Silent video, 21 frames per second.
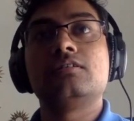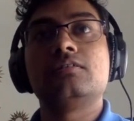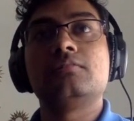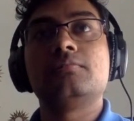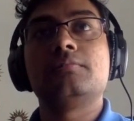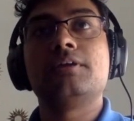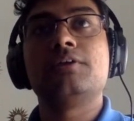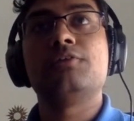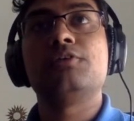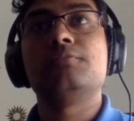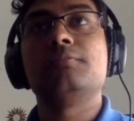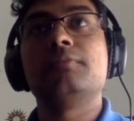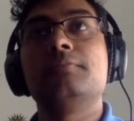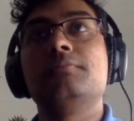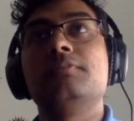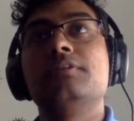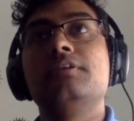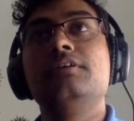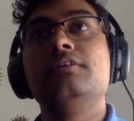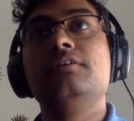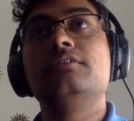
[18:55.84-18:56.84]
Bear with me,
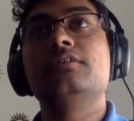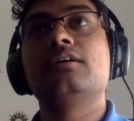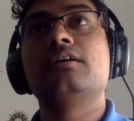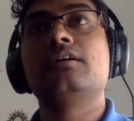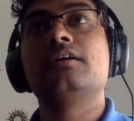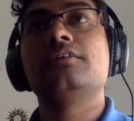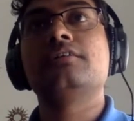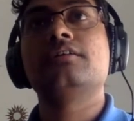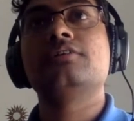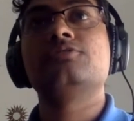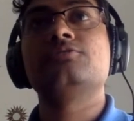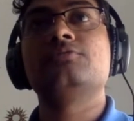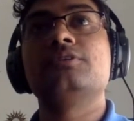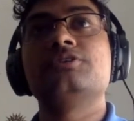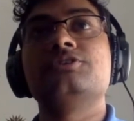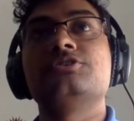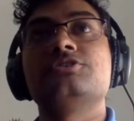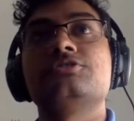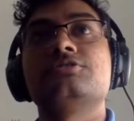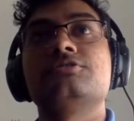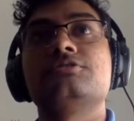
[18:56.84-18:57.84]
please, as I
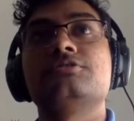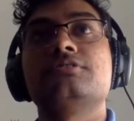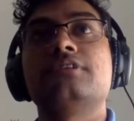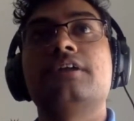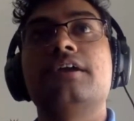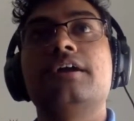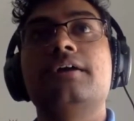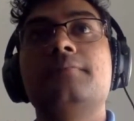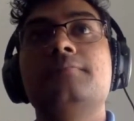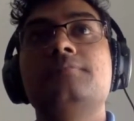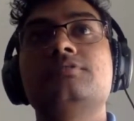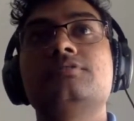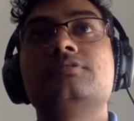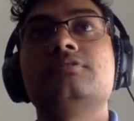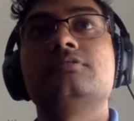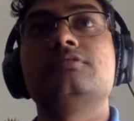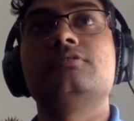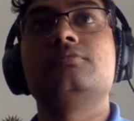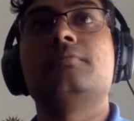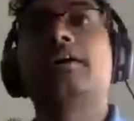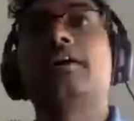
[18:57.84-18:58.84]
switch tabs
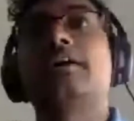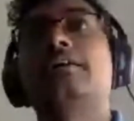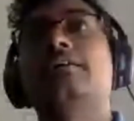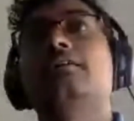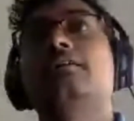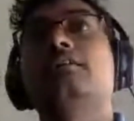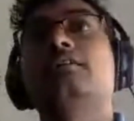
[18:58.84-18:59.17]
to my